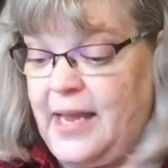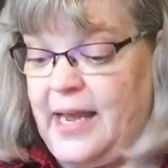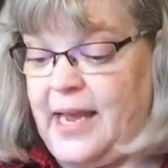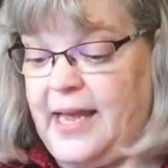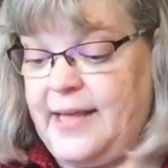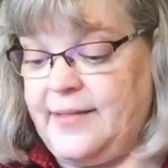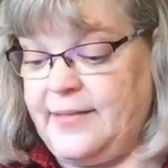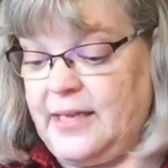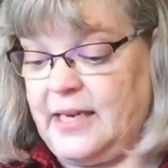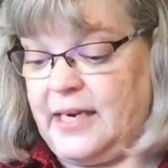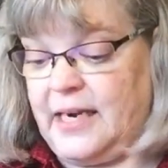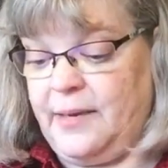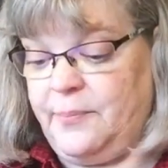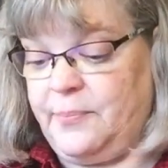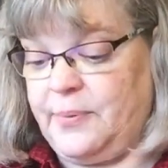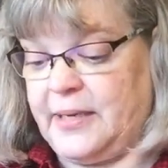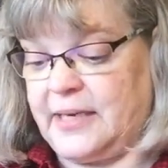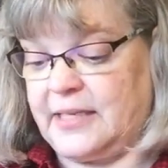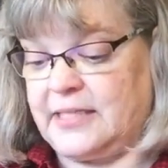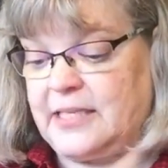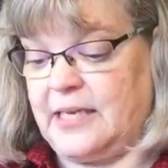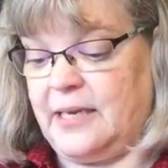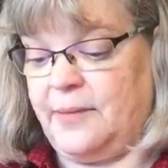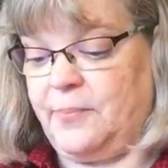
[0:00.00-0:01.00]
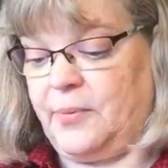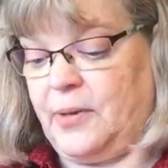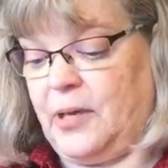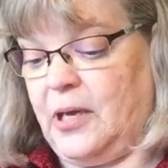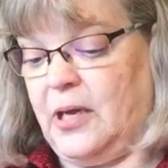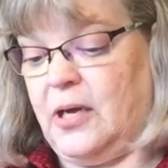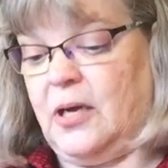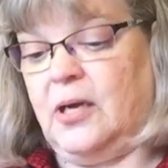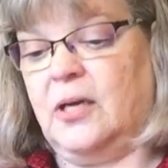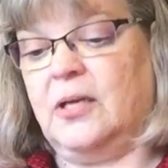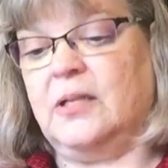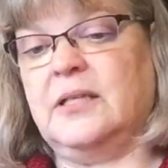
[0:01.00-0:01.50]
And then I picked up
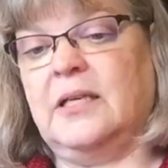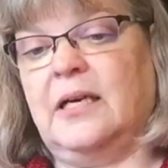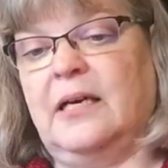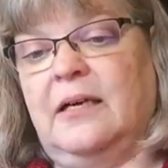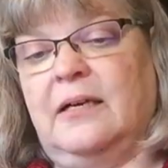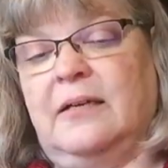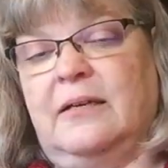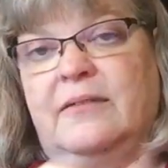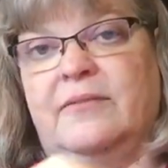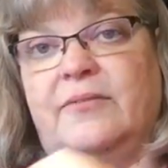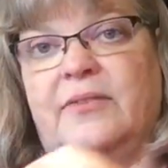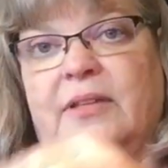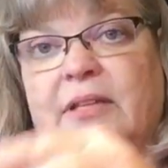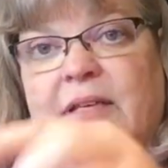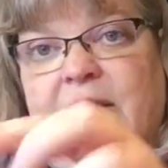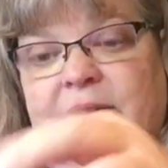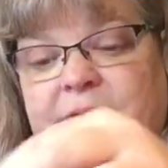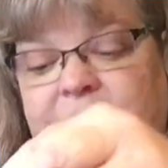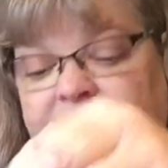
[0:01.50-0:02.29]
all of the